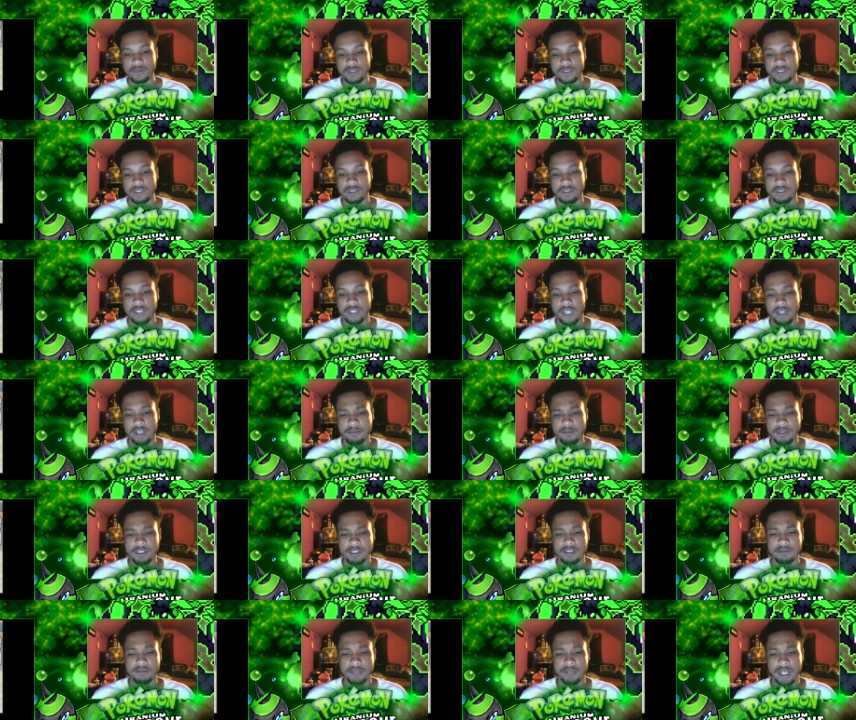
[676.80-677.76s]
Damn, this
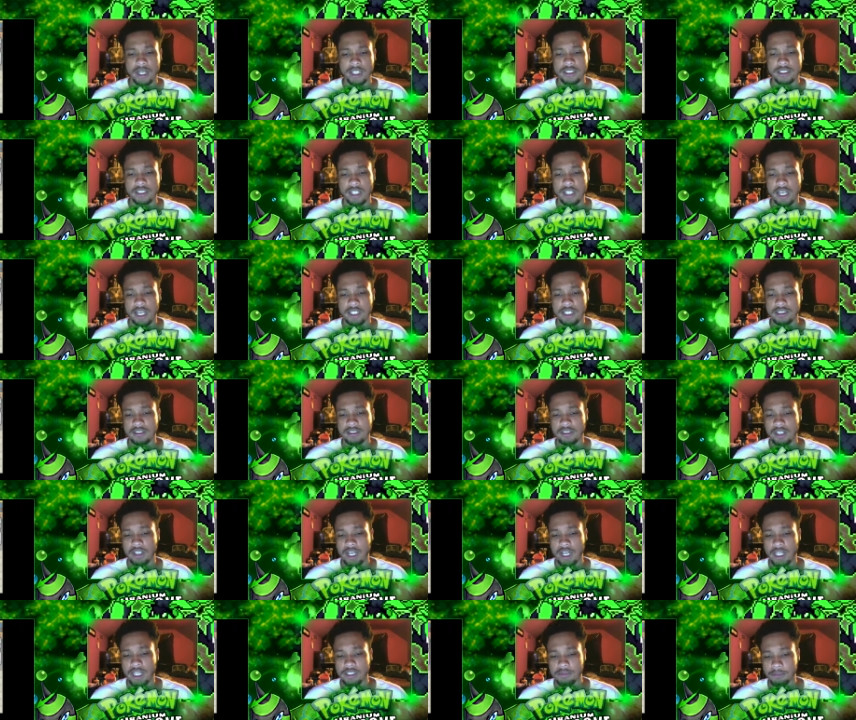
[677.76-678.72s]
some nice classical
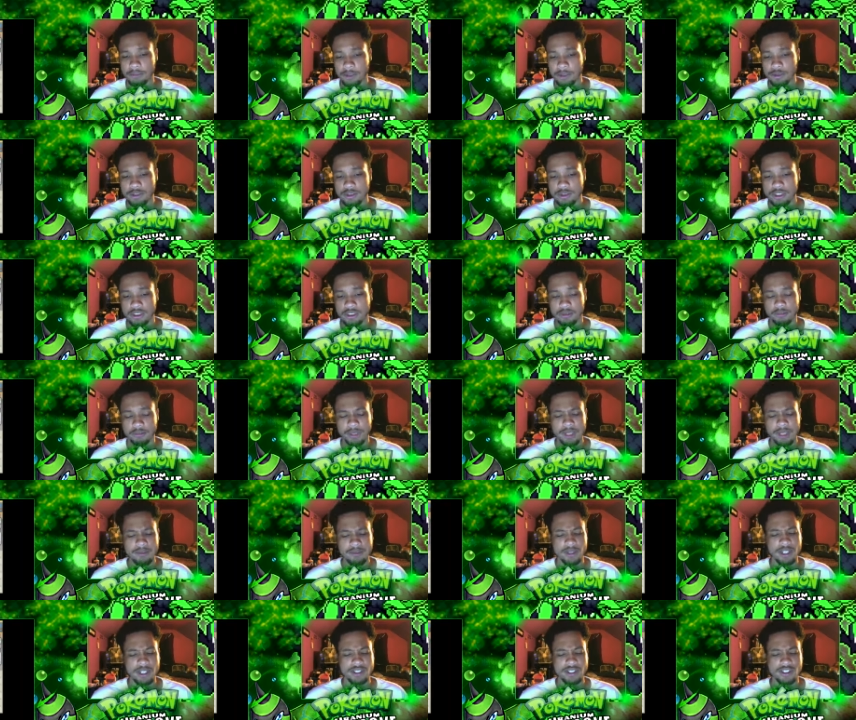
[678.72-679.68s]
ass music.
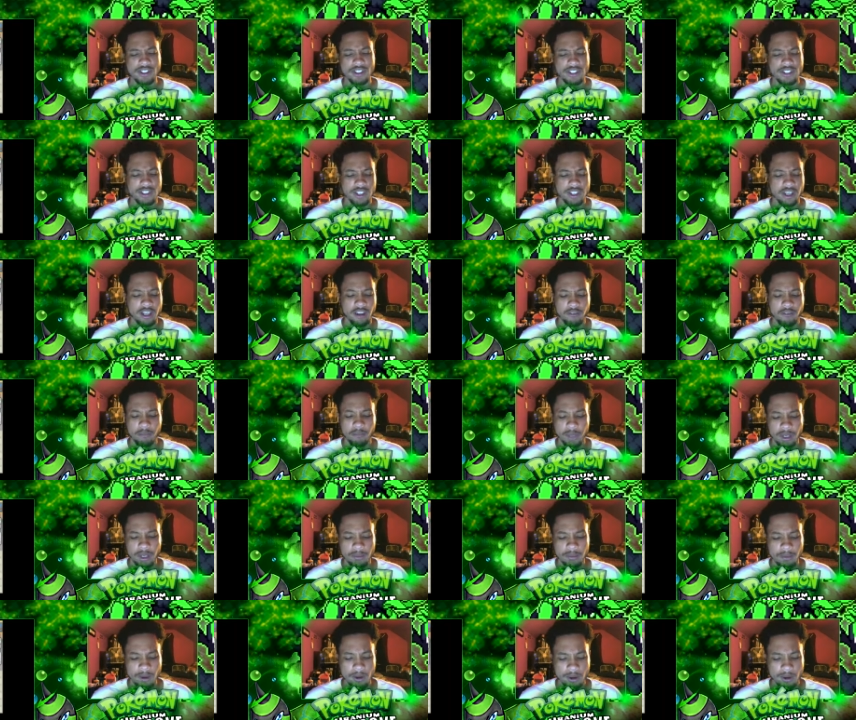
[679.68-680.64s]
Maybe I should have gave
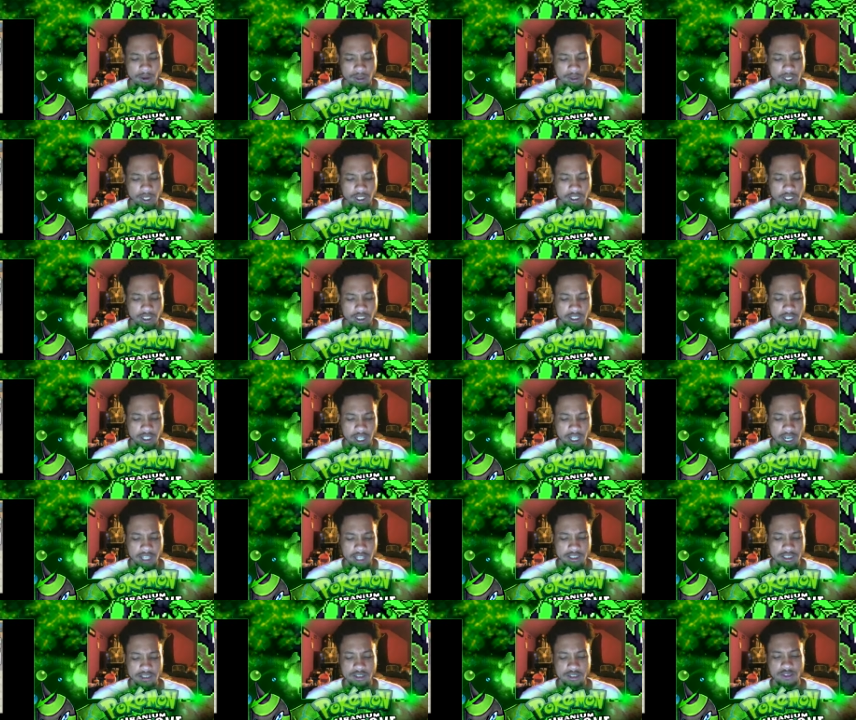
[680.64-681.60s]
Bambo like a
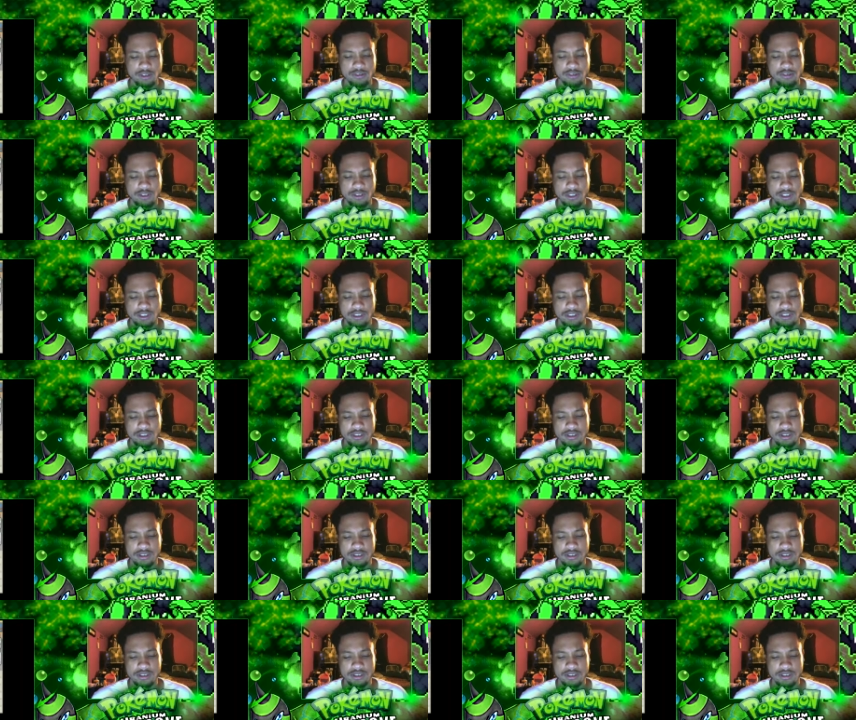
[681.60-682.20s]
classical voice.